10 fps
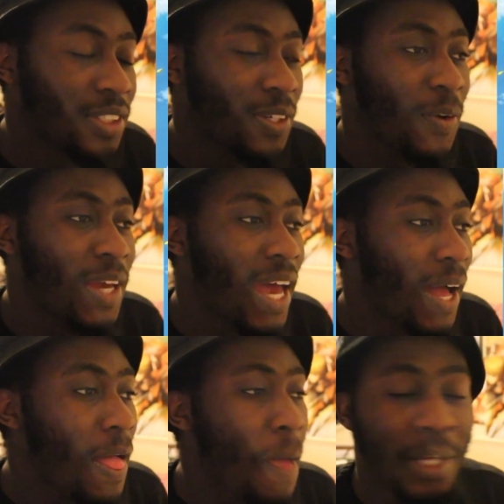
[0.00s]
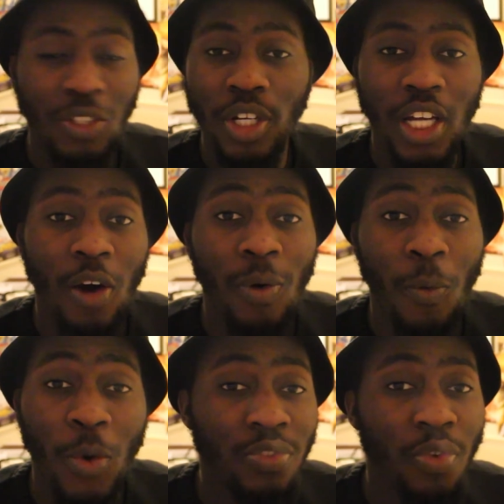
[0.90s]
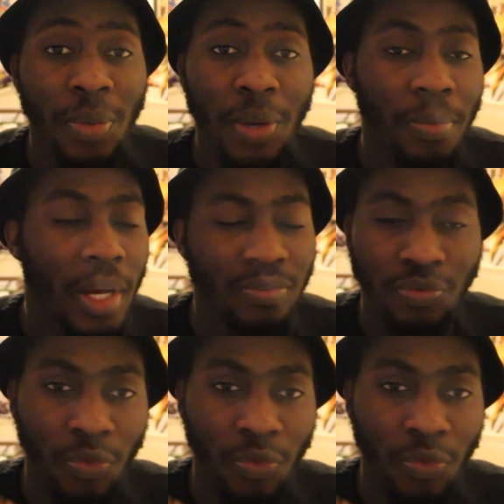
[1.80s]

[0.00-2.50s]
So yeah, but Tonikawa wins for me. But